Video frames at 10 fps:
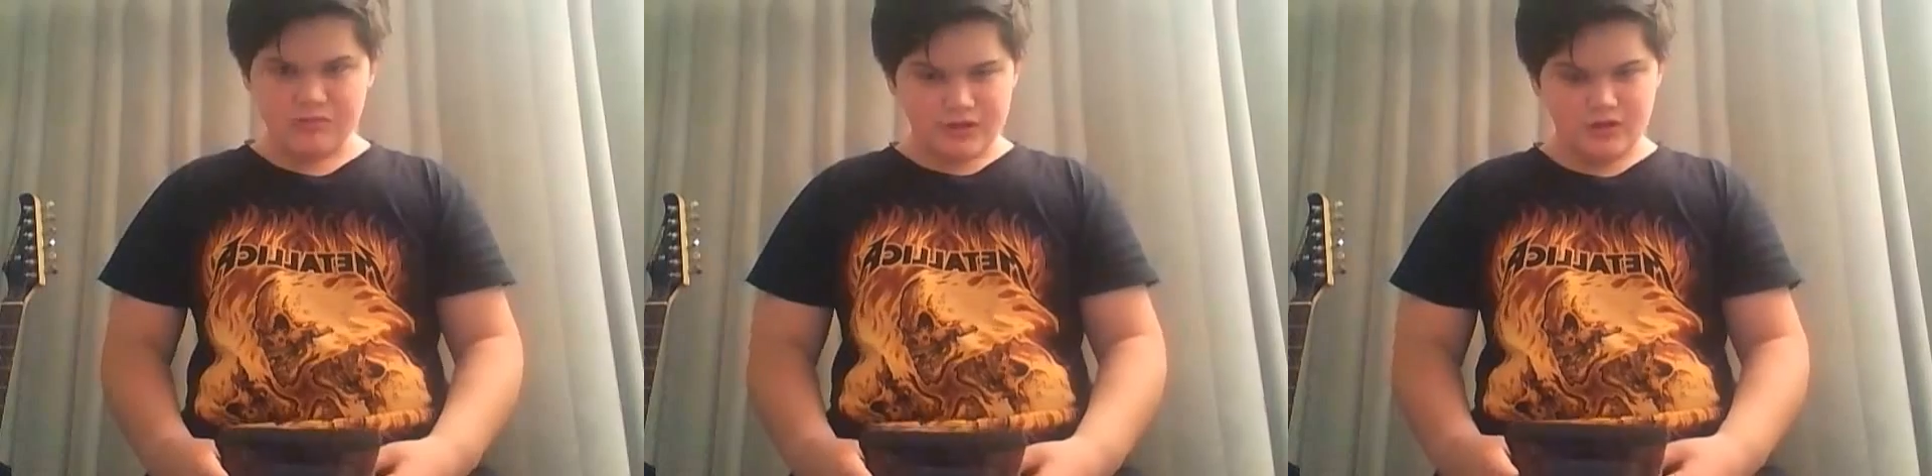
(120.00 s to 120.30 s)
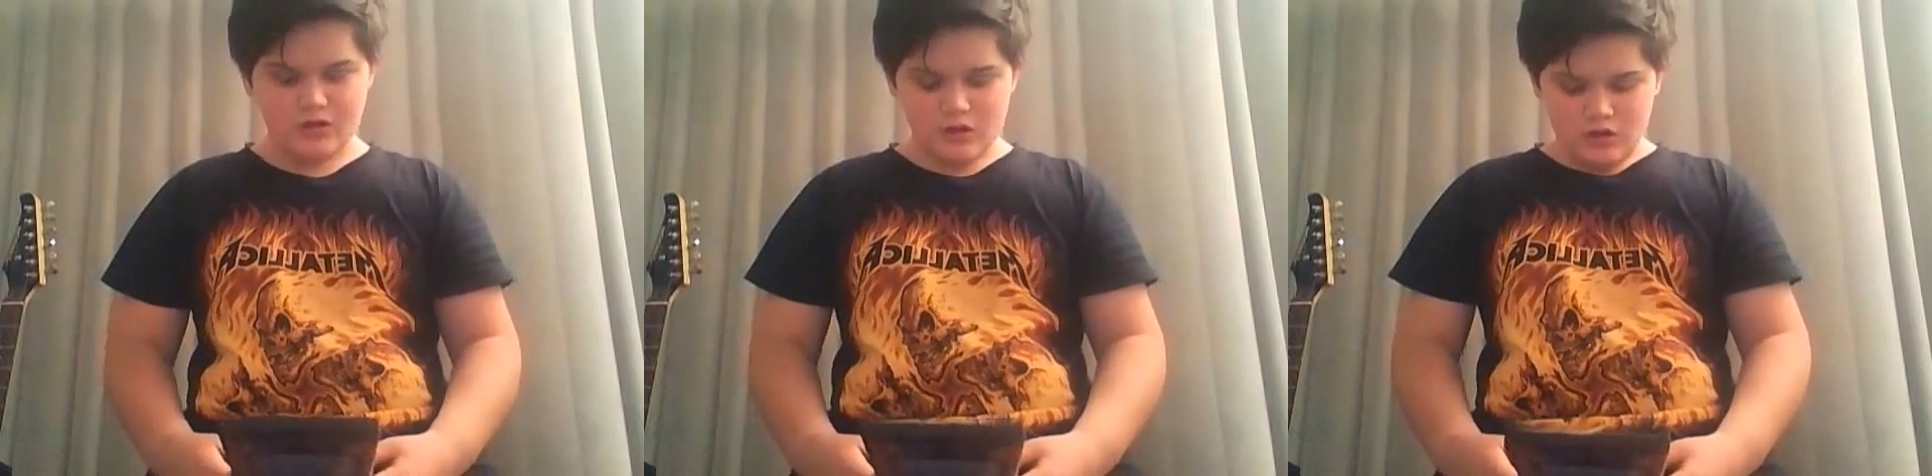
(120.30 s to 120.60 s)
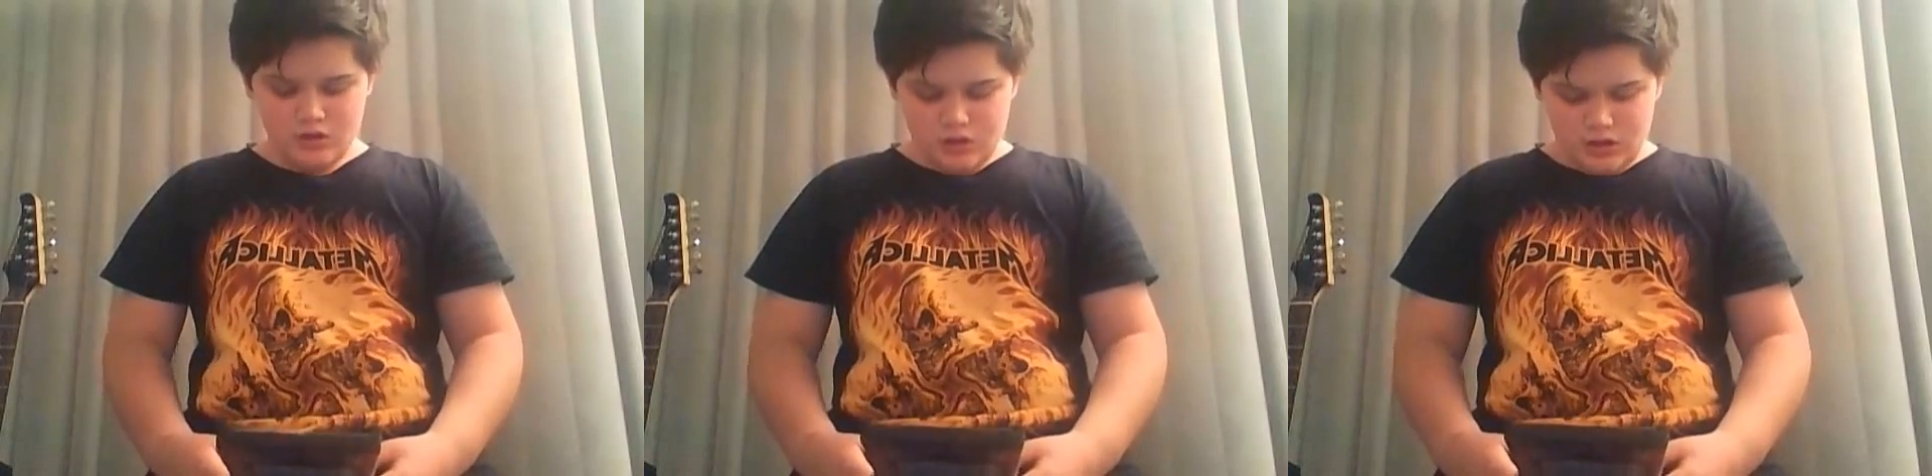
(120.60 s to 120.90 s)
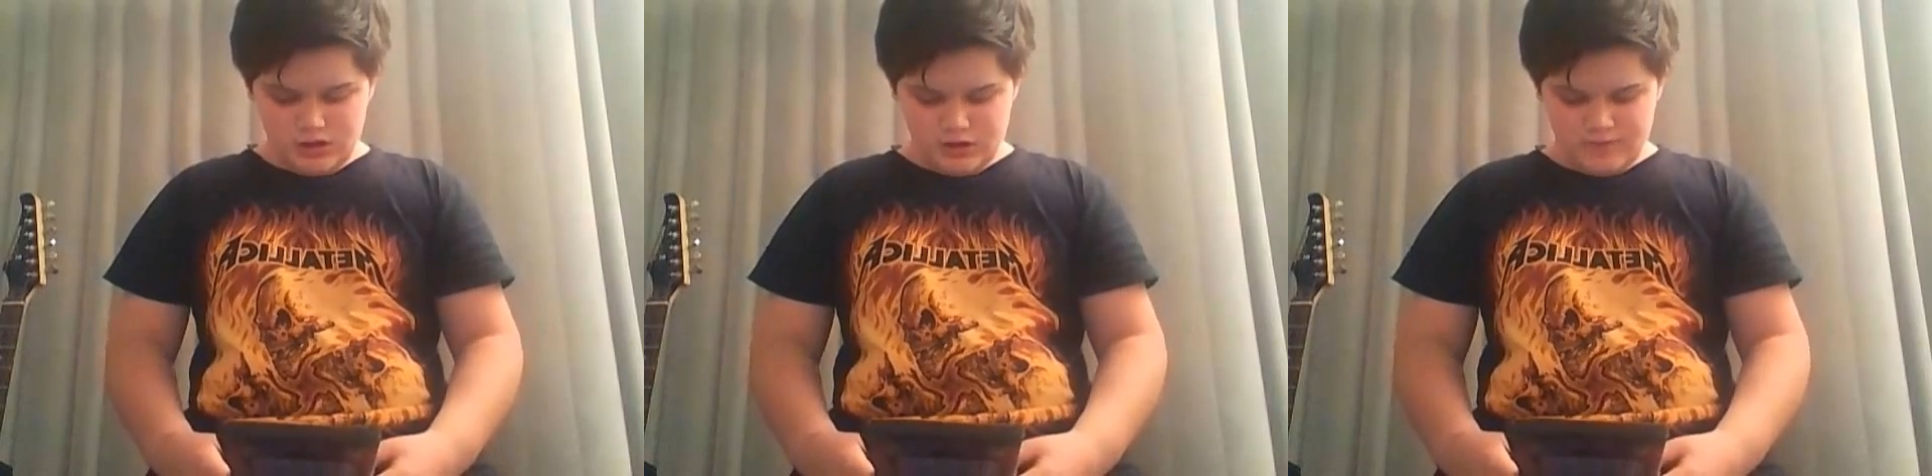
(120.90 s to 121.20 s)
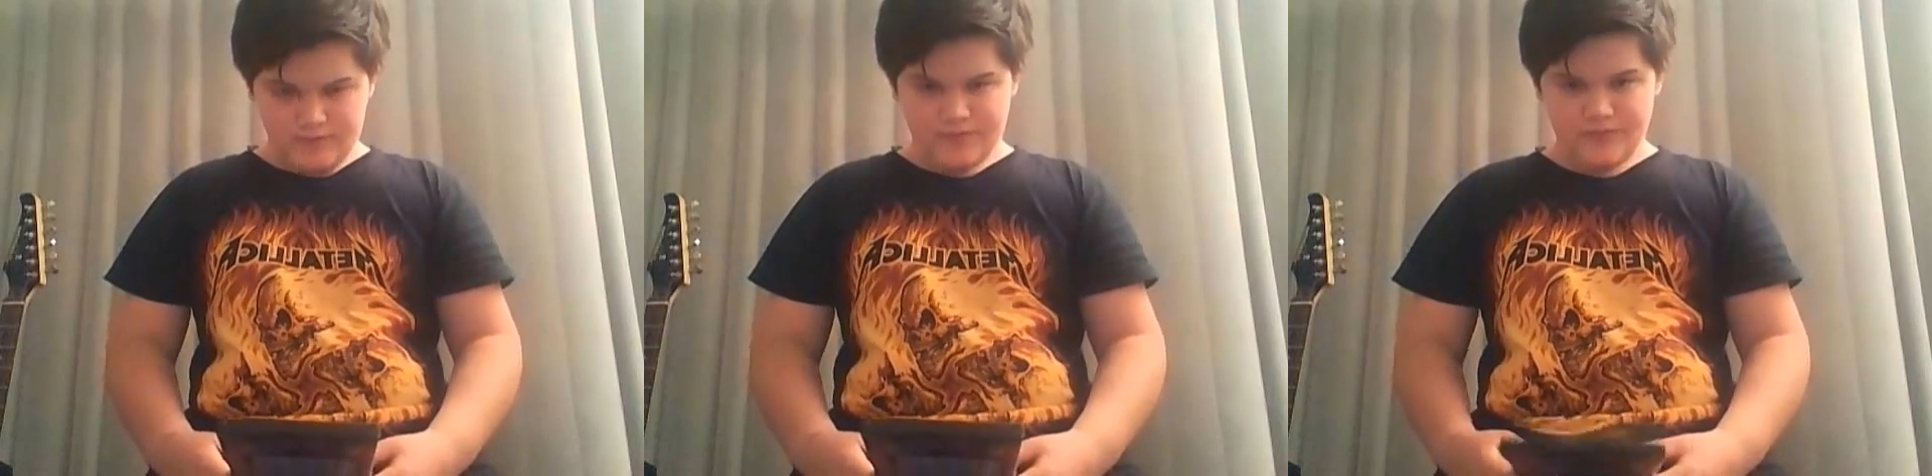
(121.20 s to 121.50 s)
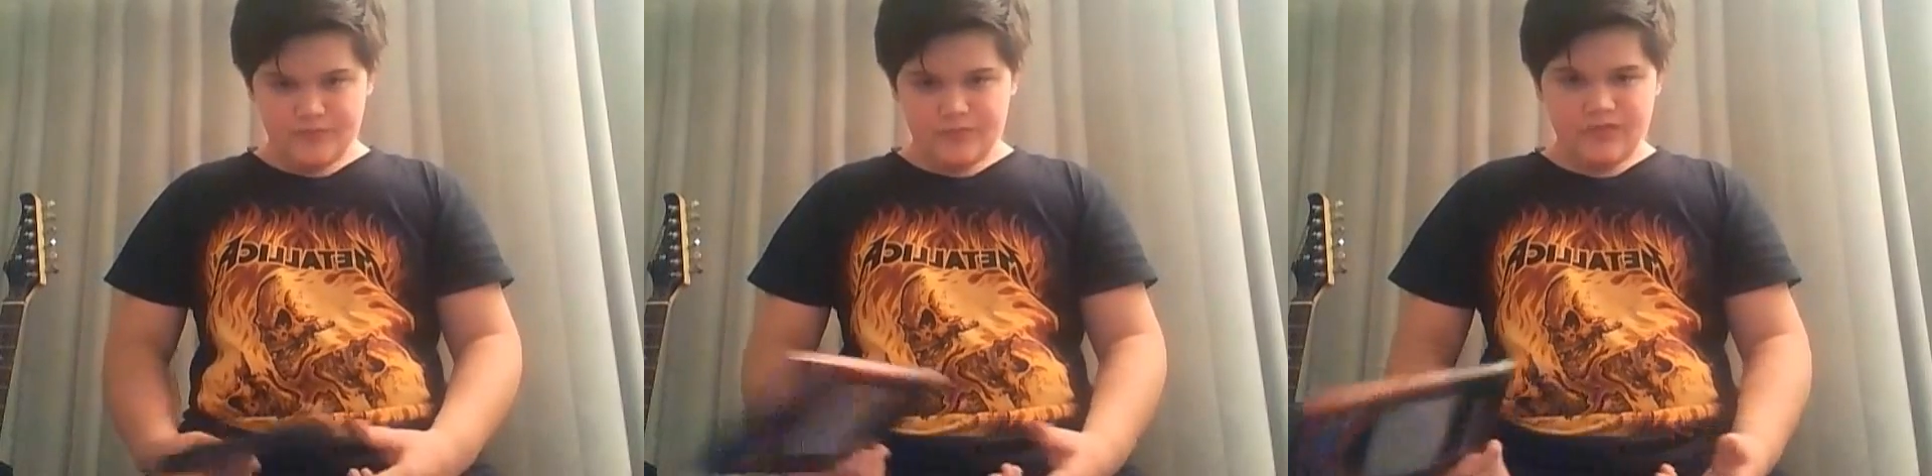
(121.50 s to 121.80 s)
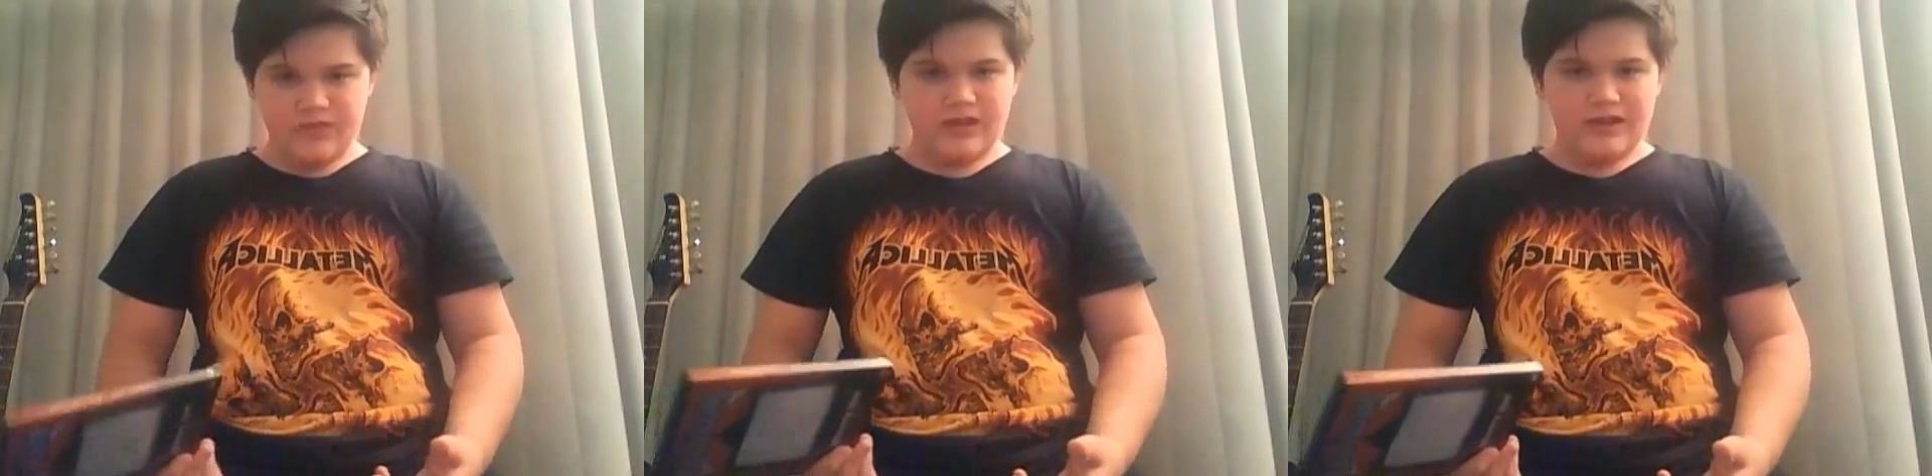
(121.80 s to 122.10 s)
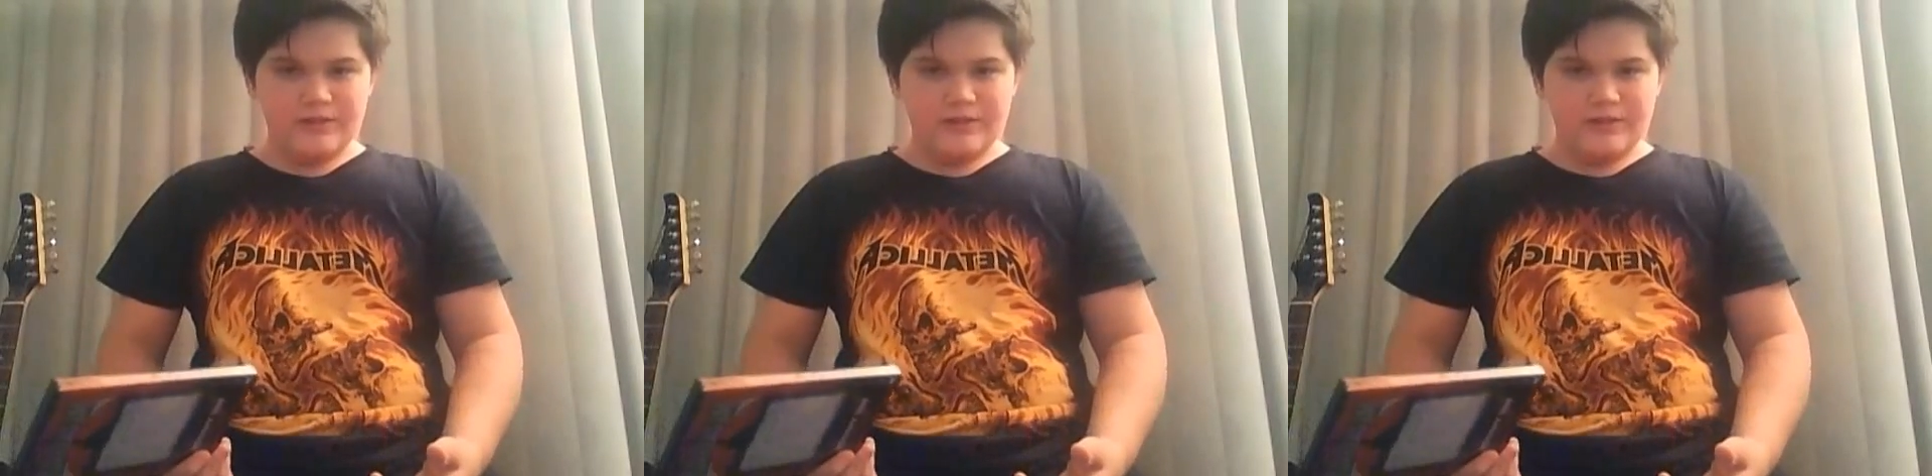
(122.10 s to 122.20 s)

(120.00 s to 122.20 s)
pretty good. Um, it